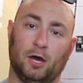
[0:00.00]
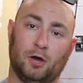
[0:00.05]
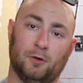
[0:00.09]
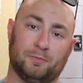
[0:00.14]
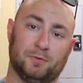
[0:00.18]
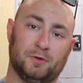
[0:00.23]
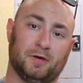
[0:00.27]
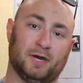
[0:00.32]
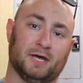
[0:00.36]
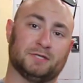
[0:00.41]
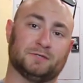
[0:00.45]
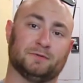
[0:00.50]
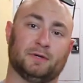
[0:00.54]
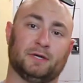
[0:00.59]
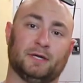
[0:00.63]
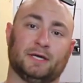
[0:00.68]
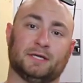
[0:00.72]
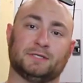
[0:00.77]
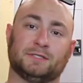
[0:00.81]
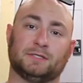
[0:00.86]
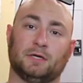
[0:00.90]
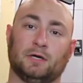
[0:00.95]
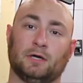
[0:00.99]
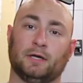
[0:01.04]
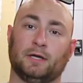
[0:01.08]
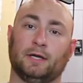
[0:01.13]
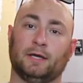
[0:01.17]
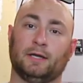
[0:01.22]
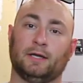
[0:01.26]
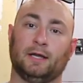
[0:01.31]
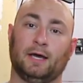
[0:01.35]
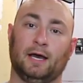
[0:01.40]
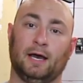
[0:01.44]
I hope you guys are ready to get
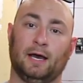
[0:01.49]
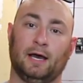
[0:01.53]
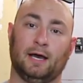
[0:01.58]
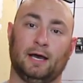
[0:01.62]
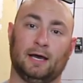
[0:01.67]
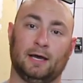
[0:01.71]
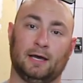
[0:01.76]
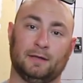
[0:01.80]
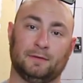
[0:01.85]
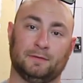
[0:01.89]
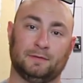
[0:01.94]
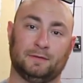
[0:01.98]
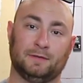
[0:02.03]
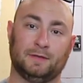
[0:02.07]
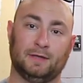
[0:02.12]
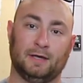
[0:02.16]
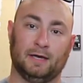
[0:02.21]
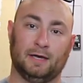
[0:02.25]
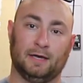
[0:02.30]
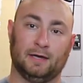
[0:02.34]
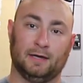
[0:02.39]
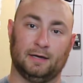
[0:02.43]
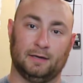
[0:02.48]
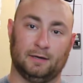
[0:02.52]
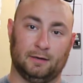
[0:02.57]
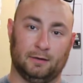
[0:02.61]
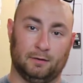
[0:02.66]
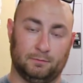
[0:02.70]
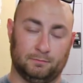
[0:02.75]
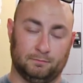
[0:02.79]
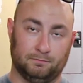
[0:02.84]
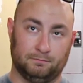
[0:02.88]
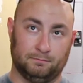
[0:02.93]
started. Uh,
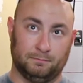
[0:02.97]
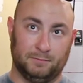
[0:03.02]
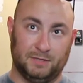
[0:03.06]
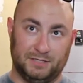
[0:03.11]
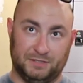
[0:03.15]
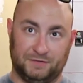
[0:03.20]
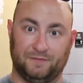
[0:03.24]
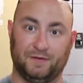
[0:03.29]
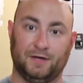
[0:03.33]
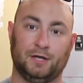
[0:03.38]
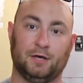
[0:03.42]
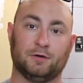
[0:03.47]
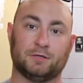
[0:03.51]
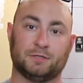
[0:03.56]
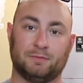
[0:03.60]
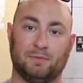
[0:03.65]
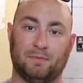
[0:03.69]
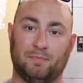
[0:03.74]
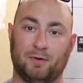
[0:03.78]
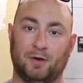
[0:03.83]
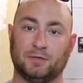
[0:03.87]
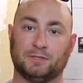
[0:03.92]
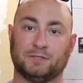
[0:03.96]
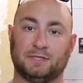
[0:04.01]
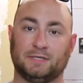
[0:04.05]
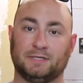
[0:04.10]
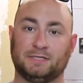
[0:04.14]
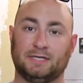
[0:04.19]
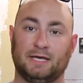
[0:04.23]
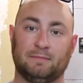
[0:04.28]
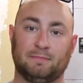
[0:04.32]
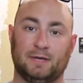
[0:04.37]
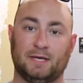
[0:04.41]
the This video is going to be posted the
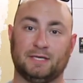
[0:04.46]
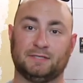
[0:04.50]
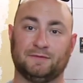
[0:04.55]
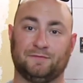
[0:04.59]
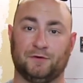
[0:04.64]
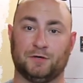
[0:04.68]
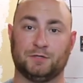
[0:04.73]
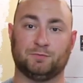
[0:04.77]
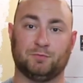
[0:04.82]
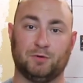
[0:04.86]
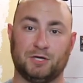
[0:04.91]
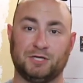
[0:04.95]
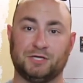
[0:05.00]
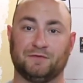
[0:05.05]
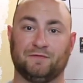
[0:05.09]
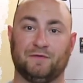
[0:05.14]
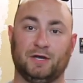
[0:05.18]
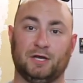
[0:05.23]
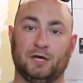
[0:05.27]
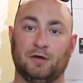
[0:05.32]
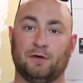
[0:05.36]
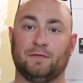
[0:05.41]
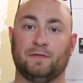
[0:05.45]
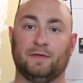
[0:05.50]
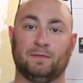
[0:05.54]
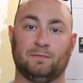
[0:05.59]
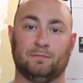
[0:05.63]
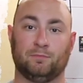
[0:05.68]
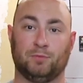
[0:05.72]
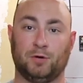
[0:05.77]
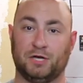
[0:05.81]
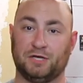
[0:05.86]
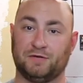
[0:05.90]
same day as the first project video.
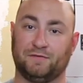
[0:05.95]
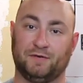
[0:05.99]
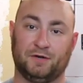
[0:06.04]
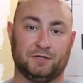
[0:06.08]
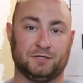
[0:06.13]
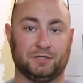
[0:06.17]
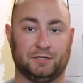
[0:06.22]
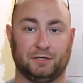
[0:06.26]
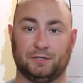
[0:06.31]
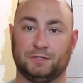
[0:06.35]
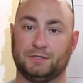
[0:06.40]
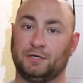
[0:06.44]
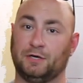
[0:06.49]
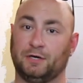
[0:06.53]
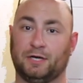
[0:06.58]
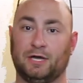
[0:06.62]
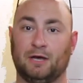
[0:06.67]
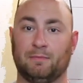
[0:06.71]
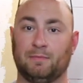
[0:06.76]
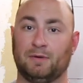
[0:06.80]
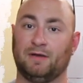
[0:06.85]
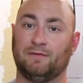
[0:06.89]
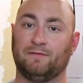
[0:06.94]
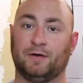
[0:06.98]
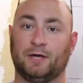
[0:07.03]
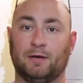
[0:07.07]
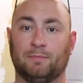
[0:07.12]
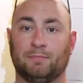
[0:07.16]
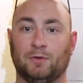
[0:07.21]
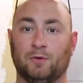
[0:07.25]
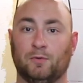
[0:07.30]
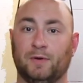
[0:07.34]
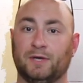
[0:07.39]
Then project videos are going to start coming every
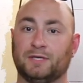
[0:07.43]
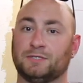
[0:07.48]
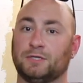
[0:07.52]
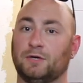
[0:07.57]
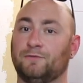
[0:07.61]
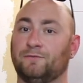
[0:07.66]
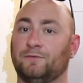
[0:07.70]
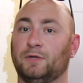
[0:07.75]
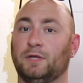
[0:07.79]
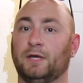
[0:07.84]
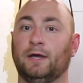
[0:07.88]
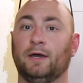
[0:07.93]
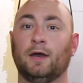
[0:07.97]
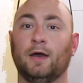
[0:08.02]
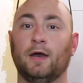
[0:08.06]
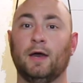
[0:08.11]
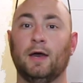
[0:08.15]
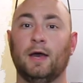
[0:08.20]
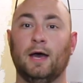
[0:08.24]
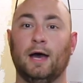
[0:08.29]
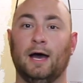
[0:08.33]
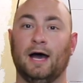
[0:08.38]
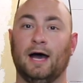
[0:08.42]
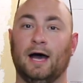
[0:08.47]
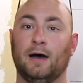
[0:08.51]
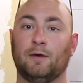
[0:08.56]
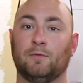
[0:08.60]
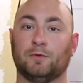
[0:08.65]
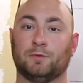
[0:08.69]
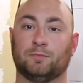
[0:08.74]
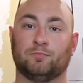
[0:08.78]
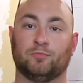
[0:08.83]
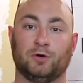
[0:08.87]
couple of weeks, hopefully,
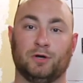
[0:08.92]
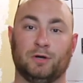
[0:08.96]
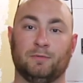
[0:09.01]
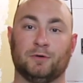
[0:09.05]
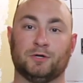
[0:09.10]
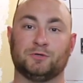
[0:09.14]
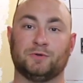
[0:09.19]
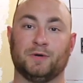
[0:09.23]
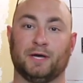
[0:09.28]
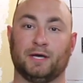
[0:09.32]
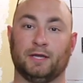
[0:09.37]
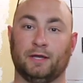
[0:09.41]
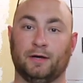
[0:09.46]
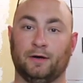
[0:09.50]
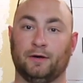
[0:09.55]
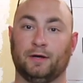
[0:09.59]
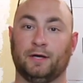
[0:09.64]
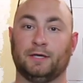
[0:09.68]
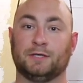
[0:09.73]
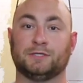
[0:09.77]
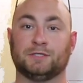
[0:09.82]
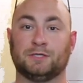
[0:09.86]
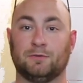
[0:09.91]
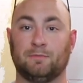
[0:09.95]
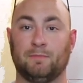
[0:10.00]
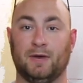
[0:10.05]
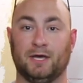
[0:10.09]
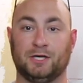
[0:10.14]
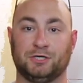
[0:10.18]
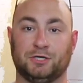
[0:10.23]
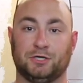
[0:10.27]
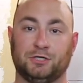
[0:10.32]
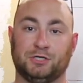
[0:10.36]
uh, with pretty much regularity. So
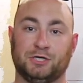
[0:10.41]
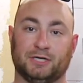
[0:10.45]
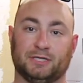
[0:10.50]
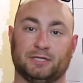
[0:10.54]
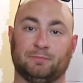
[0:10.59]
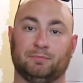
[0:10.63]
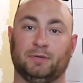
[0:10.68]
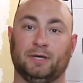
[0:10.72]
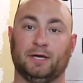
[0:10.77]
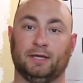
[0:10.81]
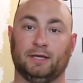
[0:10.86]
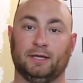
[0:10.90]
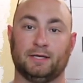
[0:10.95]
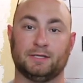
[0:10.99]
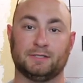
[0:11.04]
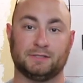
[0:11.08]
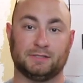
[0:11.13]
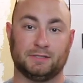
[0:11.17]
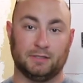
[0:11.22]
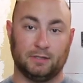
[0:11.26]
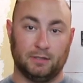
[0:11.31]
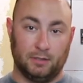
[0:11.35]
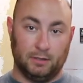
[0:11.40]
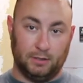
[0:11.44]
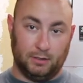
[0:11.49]
make sure you check the playlist.